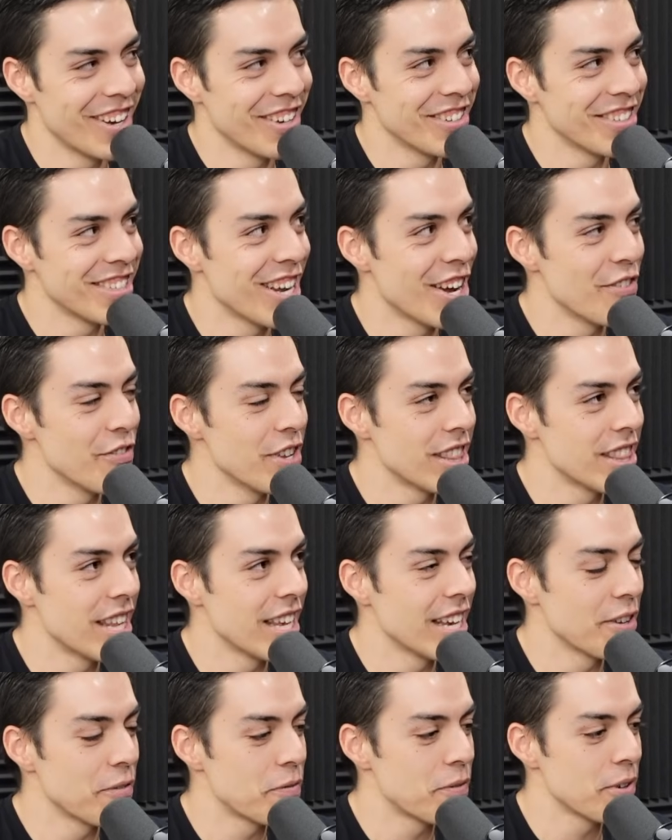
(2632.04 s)
it got me
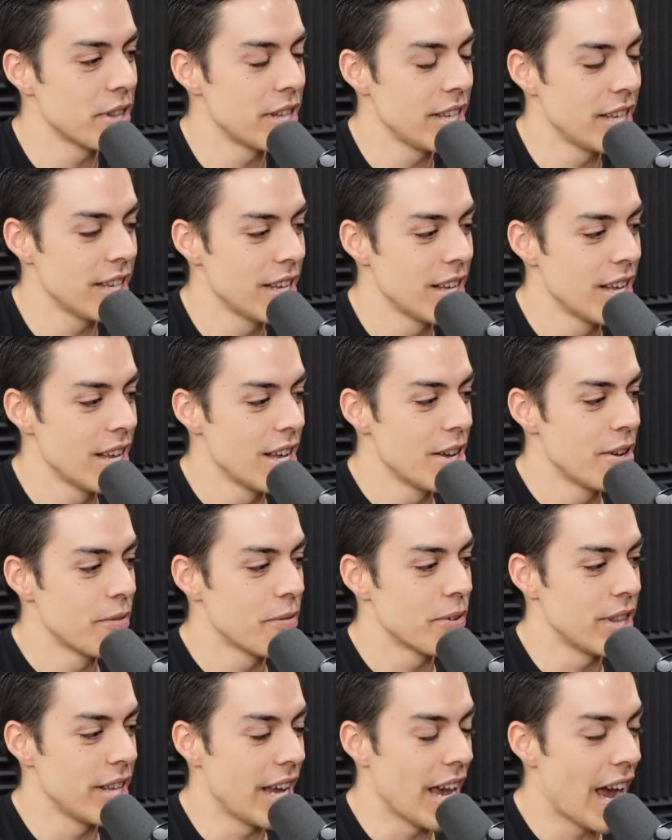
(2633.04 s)
thinking for
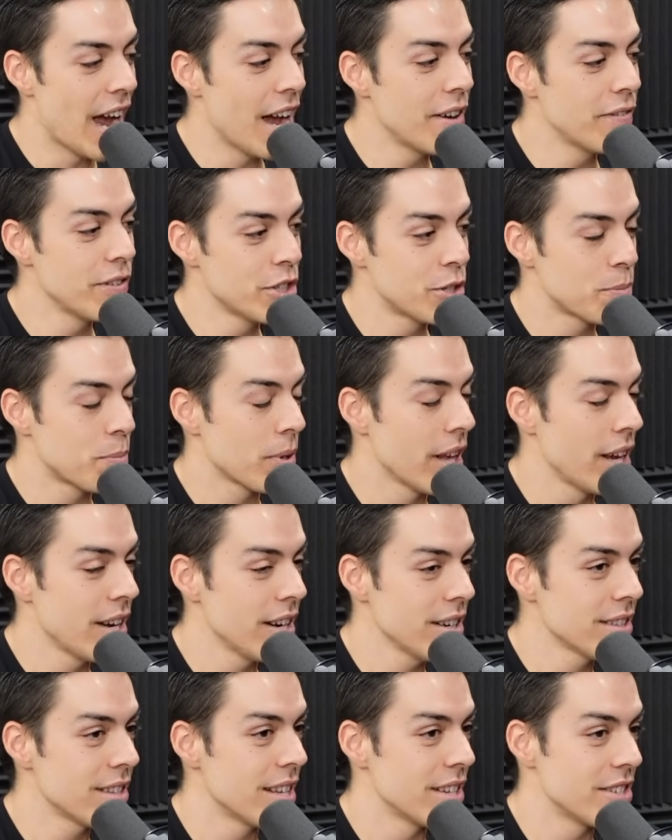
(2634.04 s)
the average
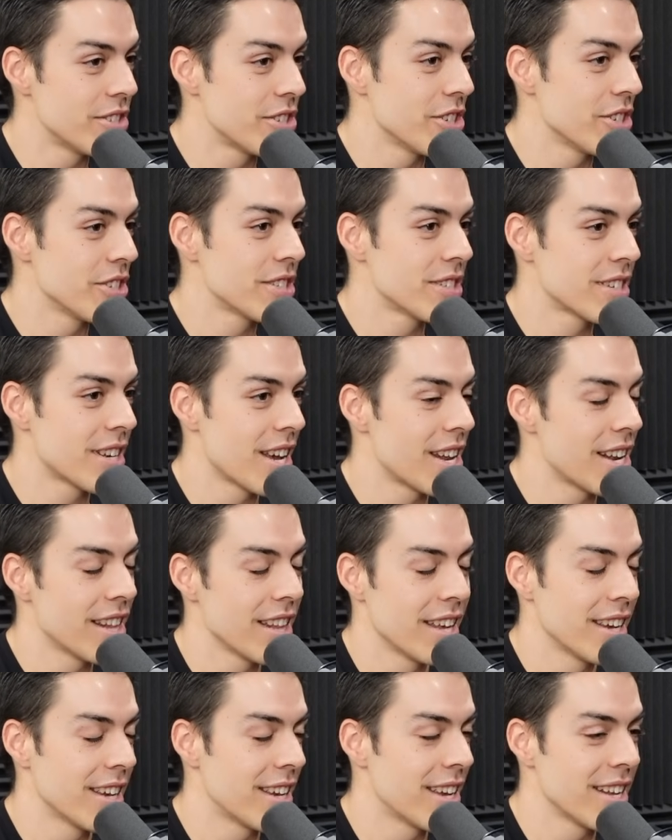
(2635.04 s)
player that's just kind of
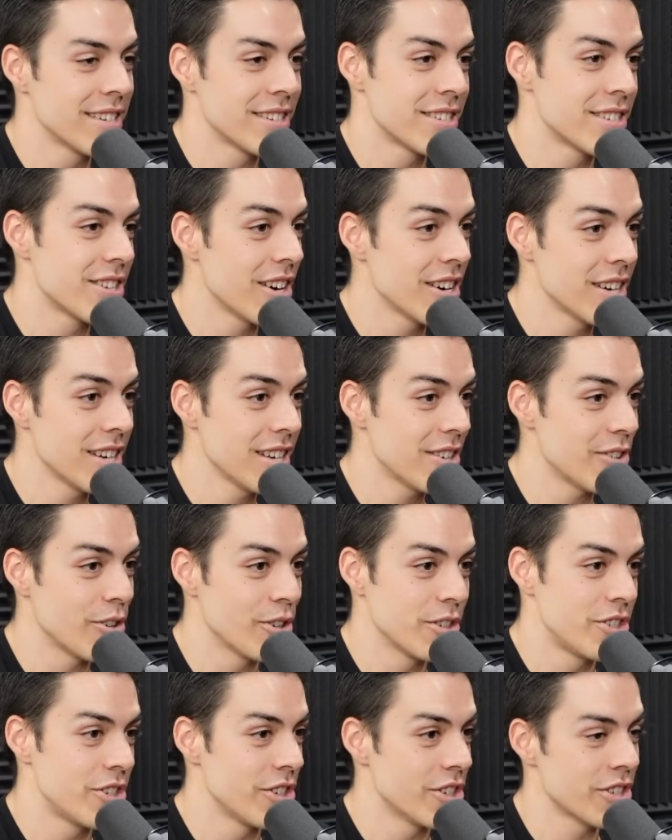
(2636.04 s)
like getting started,
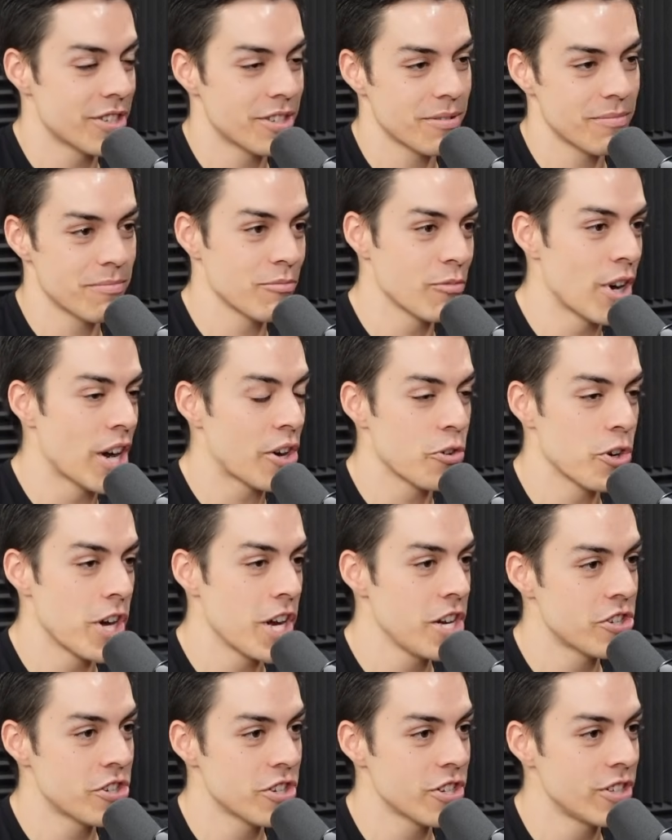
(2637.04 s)
or just
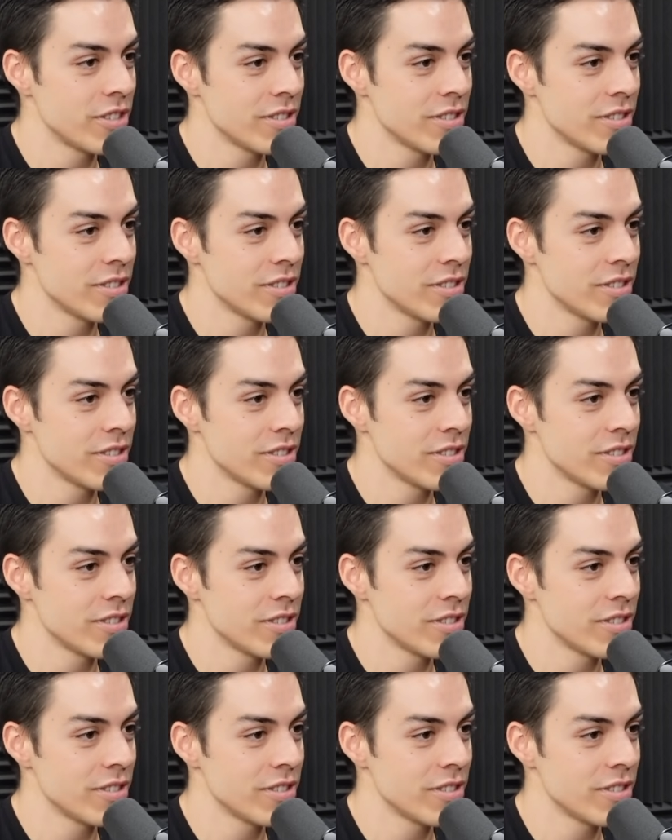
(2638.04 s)
recreational.